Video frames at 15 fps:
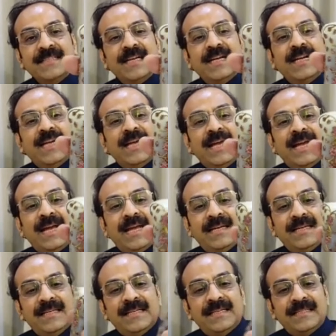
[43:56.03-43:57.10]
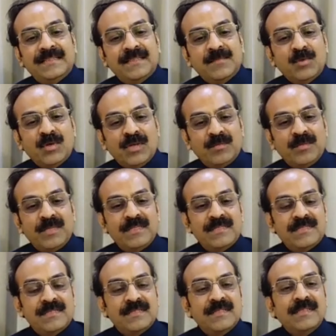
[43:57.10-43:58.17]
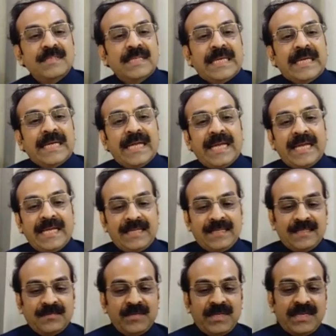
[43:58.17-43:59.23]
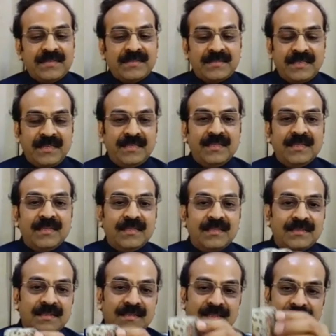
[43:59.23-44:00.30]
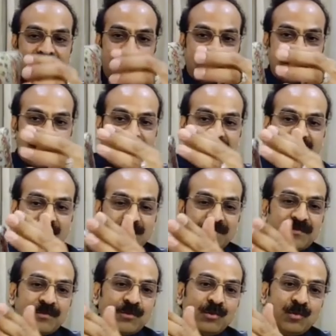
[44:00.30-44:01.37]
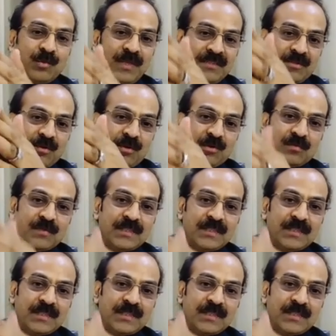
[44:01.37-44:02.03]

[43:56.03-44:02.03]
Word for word: and it is a Mughal piece. And uh, we can see the, the studding of rubies all over